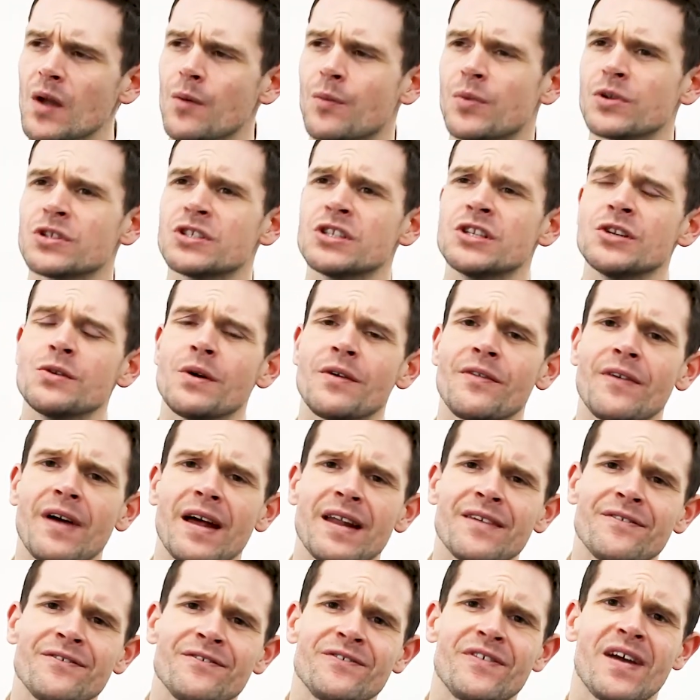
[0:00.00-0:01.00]
But to do
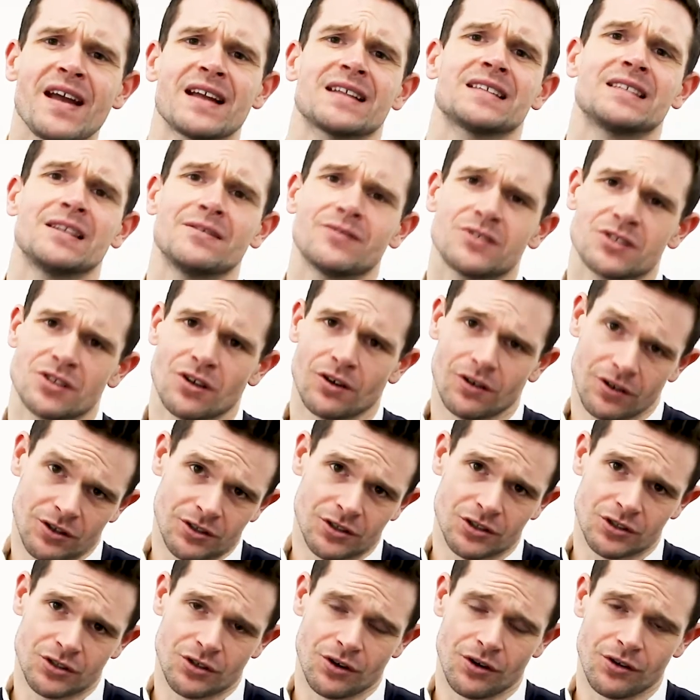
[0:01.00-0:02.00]
effective stock
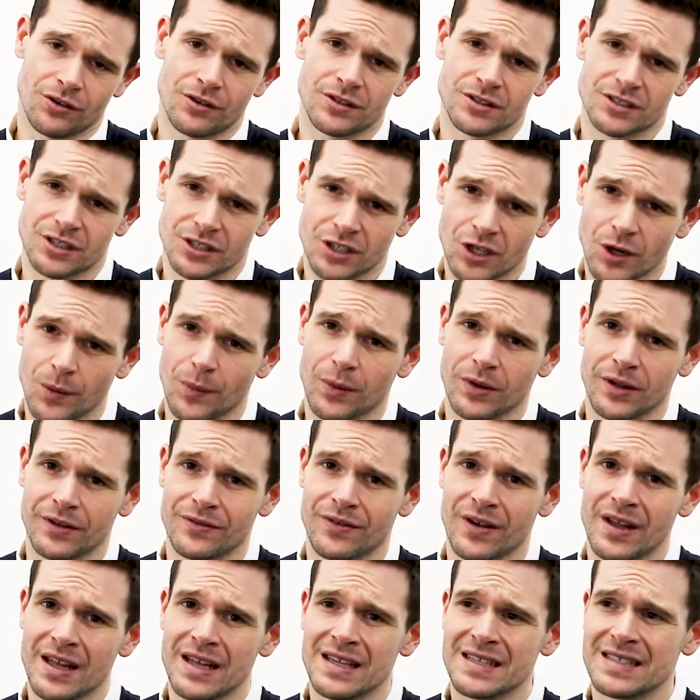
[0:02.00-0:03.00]
control, there's a couple
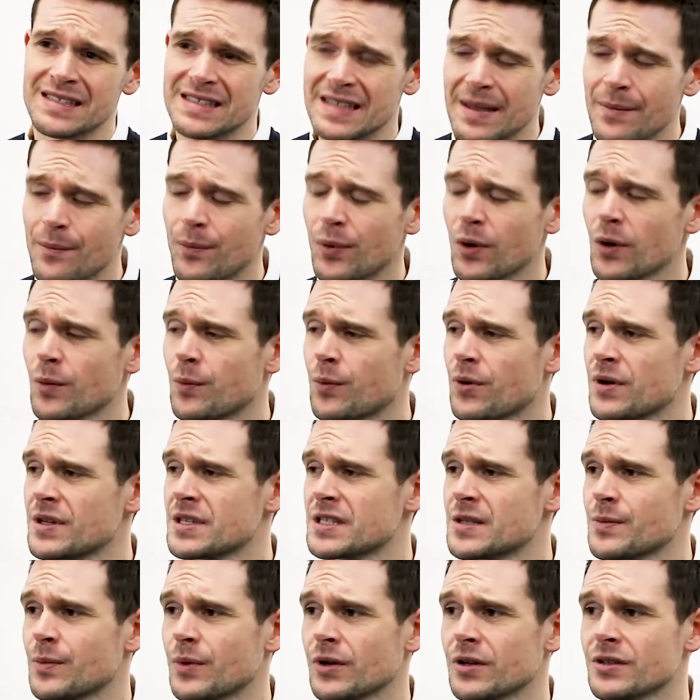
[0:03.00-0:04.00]
of simple
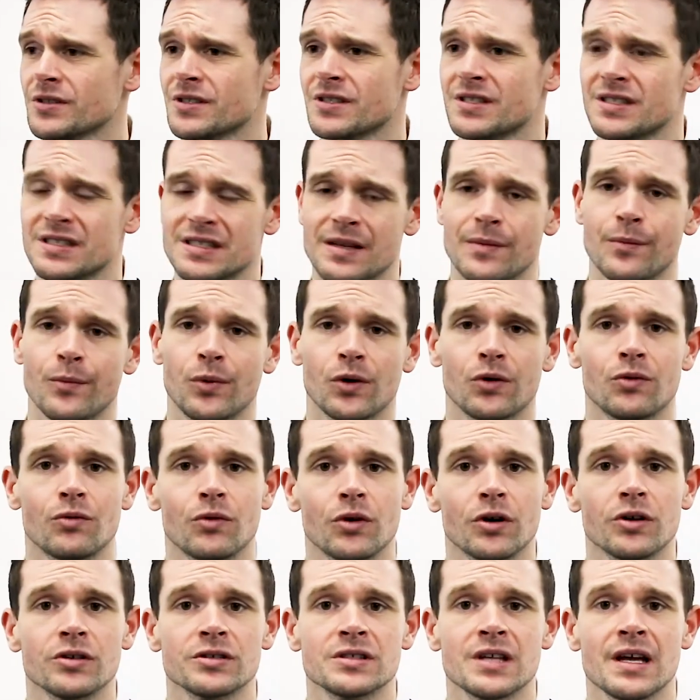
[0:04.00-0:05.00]
principles and simple
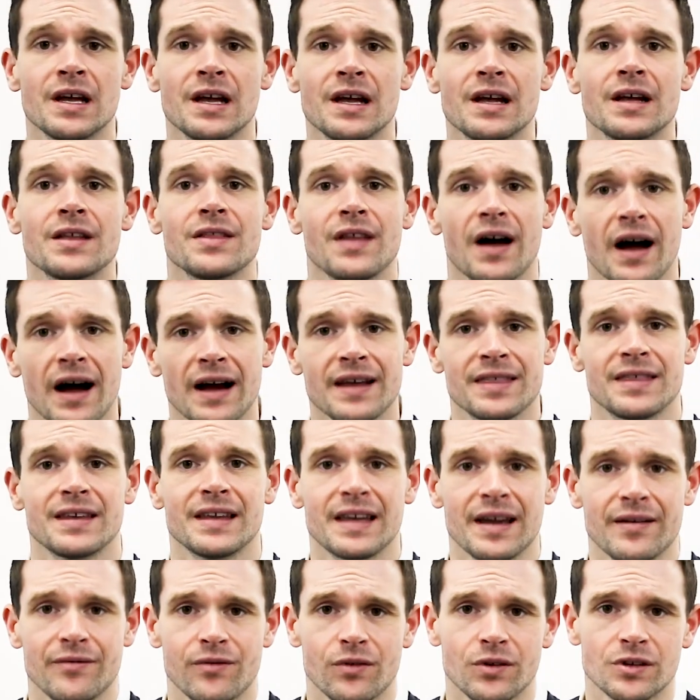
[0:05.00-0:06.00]
rules that I
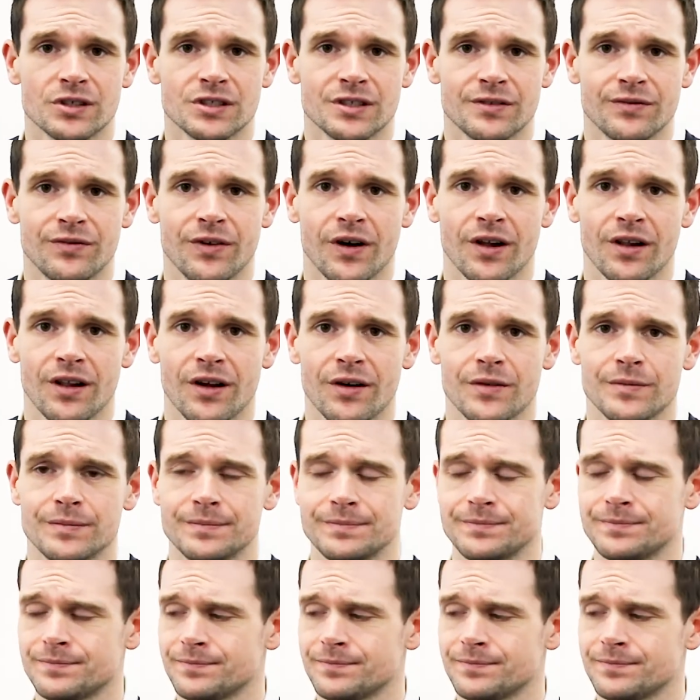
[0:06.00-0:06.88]
think everyone should follow.